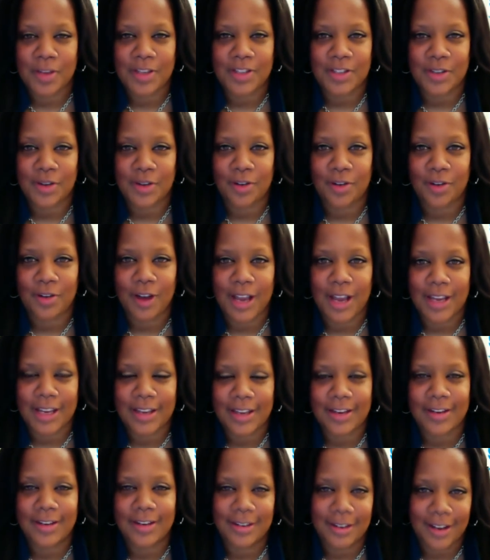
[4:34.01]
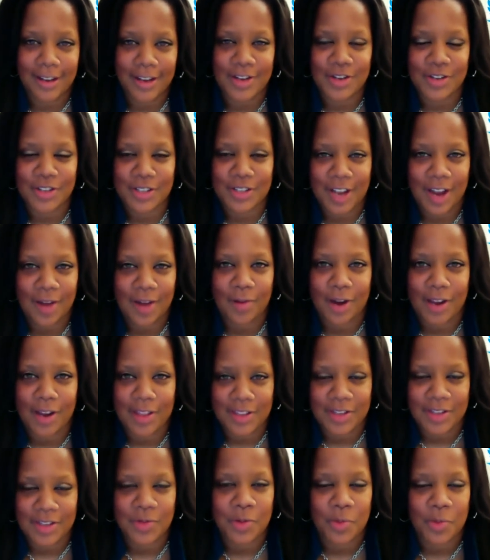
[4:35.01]
So, I can understand why
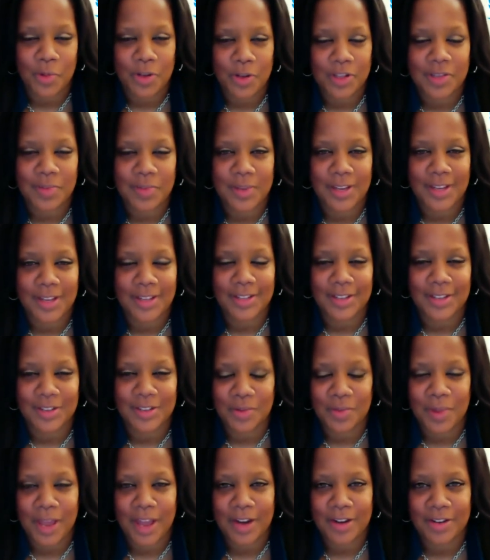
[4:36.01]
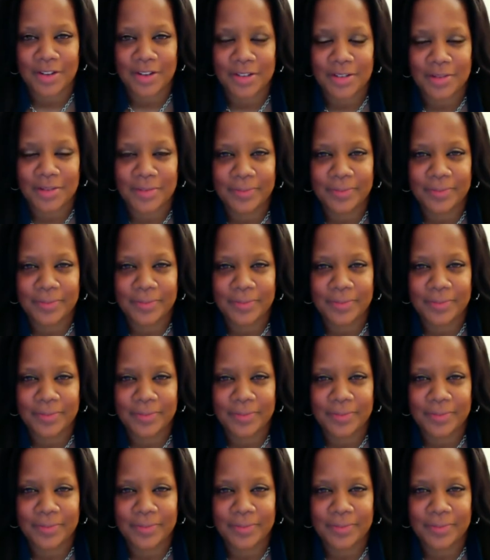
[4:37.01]
this would put some kids under manners.